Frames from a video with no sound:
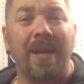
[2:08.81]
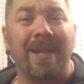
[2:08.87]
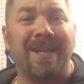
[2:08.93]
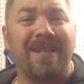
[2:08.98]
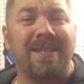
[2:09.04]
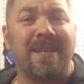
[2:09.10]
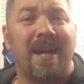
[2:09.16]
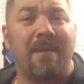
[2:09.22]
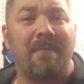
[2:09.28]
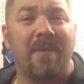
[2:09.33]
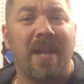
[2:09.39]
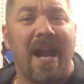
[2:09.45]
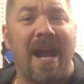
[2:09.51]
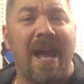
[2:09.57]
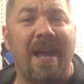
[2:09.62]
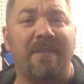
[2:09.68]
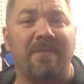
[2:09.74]
anytime that
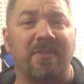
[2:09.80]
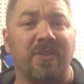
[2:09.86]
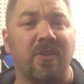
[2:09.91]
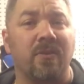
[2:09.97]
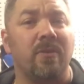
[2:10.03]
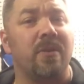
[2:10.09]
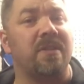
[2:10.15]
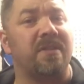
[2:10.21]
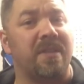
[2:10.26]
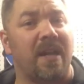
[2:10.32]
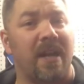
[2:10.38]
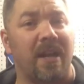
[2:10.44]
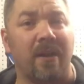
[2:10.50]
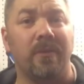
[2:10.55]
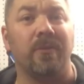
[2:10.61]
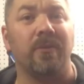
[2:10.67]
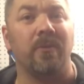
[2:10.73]
I have students, and I
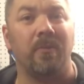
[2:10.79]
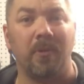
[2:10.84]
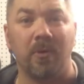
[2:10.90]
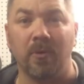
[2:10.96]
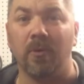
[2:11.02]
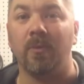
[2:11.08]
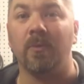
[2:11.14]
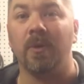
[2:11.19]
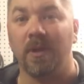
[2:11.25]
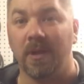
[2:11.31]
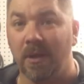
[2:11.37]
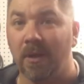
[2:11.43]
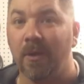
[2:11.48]
go to the pool